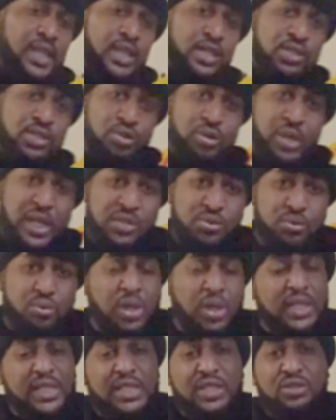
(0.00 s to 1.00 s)
So that's all
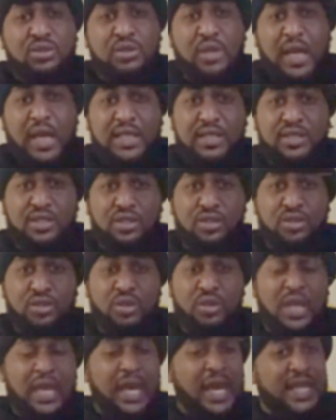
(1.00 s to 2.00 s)
I need you guys to do
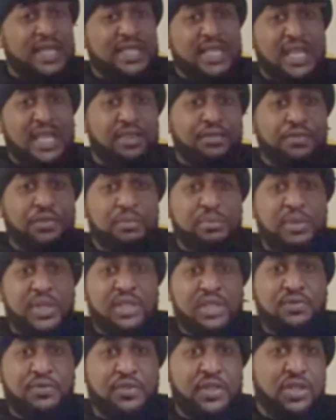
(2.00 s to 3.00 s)
and take from
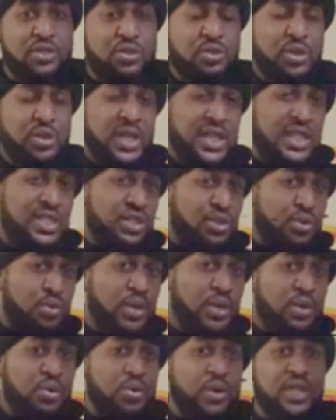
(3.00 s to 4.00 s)
this video. It's a
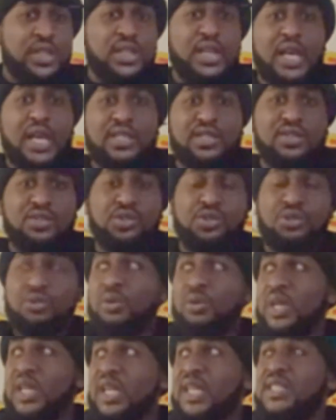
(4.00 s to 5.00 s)
quick one, nice and
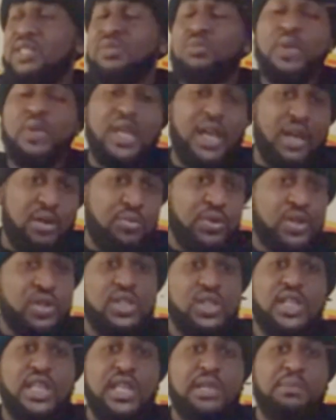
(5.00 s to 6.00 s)
short, and that's the way how we're going
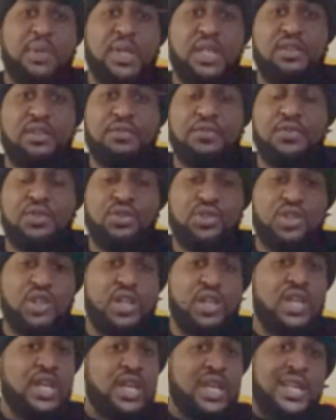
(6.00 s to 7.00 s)
to keep it in the future.
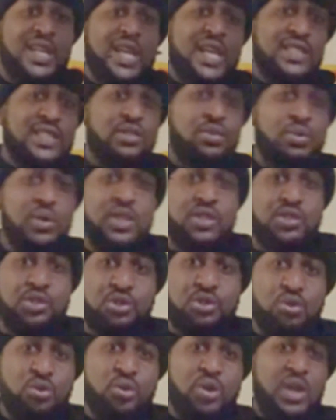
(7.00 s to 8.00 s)
Nice, quick,
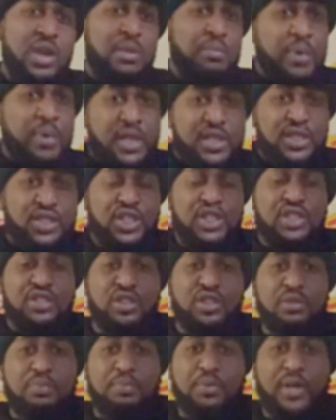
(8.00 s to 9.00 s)
short, punchy, to
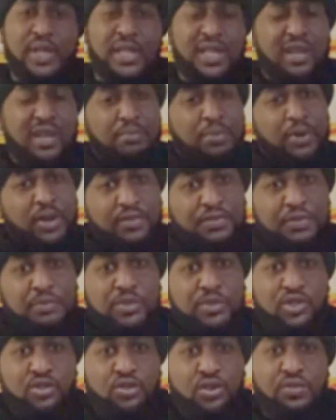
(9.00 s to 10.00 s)
the point, apart from
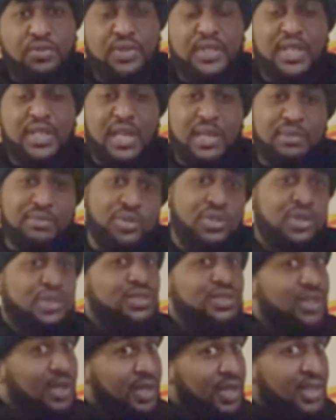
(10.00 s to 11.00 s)
story times,
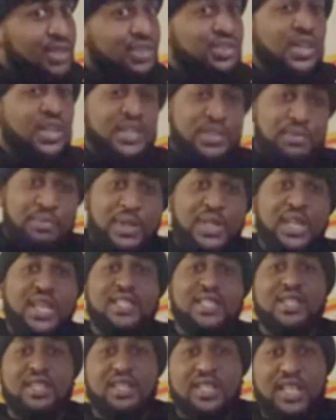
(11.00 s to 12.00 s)
because trust me,
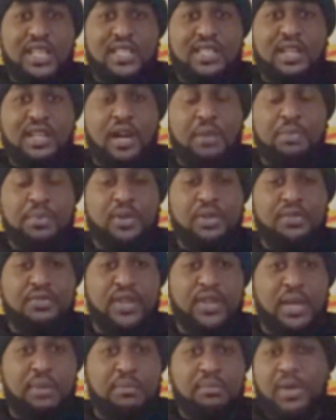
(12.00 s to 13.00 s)
there's a there's a couple of
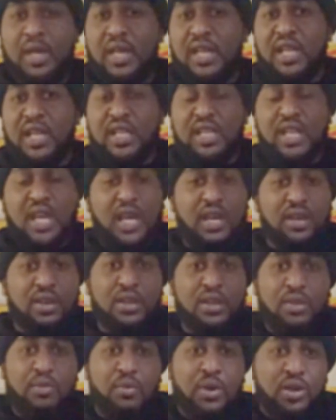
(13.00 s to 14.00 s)
them, and then yeah,
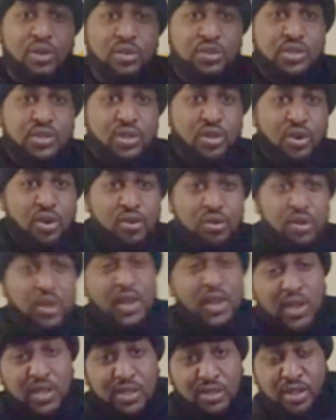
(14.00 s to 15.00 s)
we're good to go.
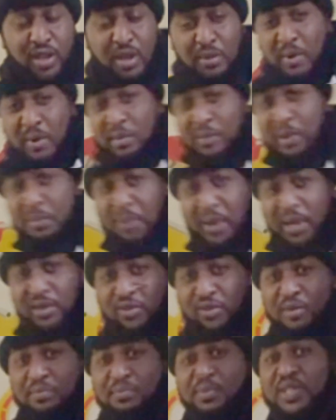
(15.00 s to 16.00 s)
Sorry about my
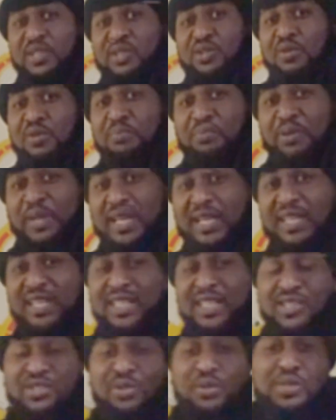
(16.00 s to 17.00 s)
background being so plain
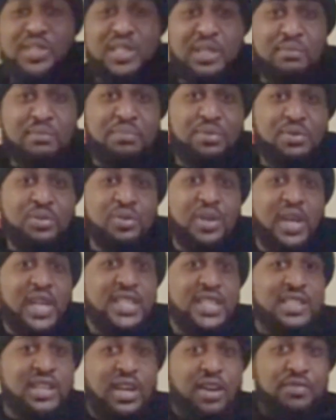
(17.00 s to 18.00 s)
and so simple. At
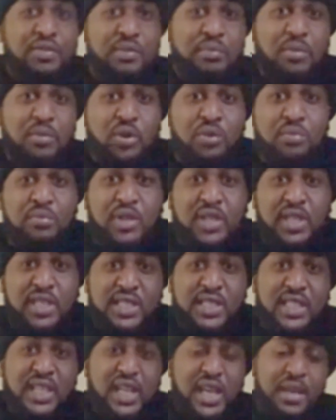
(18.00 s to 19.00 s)
this current moment in
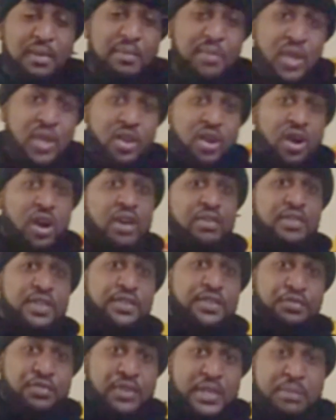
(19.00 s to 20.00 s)
time, R S
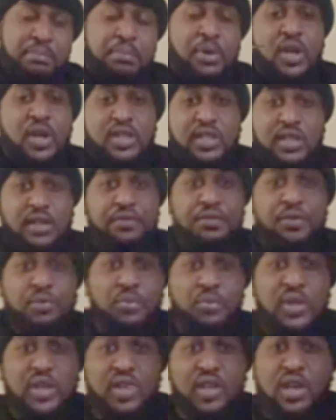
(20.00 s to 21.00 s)
three is parked up for
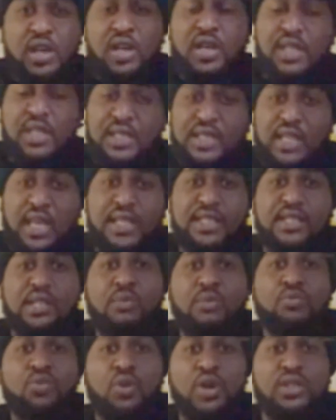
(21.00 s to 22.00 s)
winter. It's getting
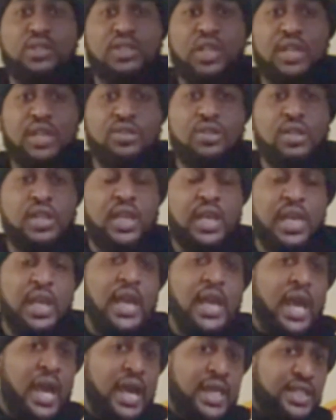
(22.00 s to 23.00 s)
some work done on it,
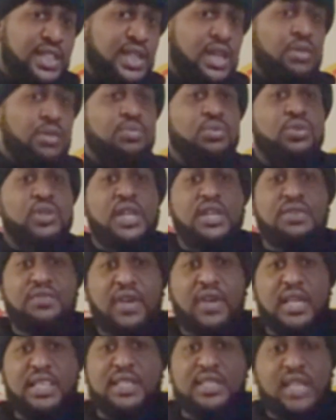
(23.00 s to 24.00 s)
and yeah, we'll leave
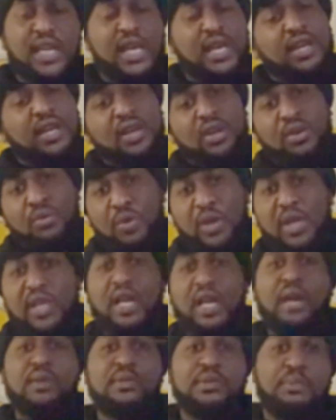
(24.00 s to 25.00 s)
it as that. When it
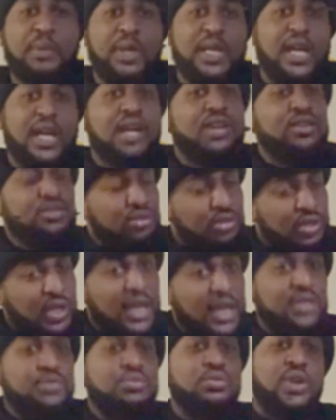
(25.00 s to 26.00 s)
comes back out, you
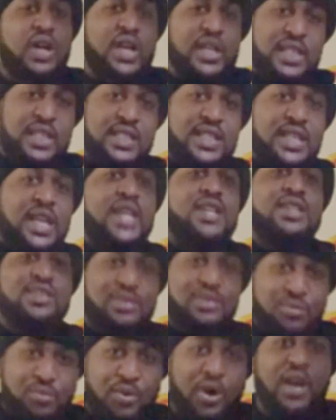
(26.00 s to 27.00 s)
guys will understand
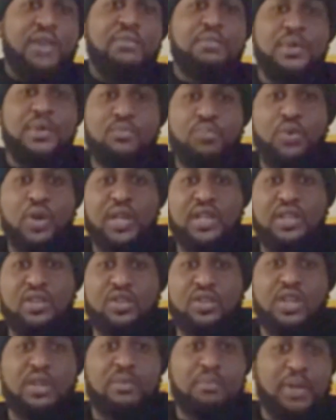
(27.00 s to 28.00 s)
what I've been working
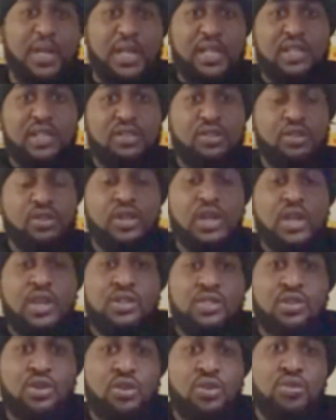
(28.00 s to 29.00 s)
on and planning on.
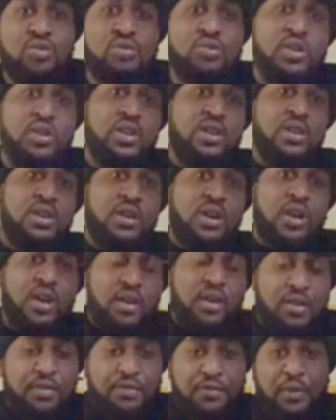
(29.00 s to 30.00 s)
So
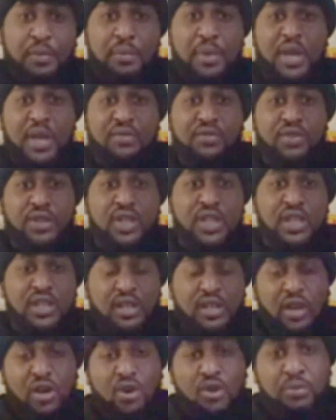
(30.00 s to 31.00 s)
from here on in,
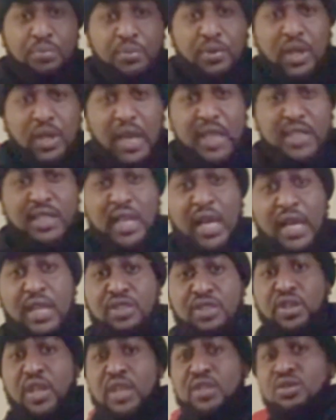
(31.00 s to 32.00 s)
I hope you guys like the
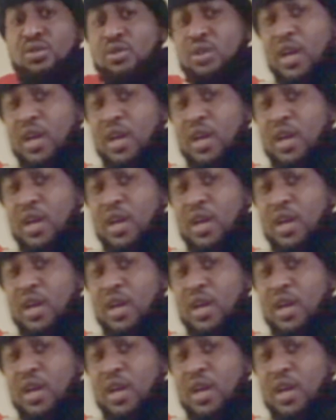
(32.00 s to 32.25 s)
tracksuit.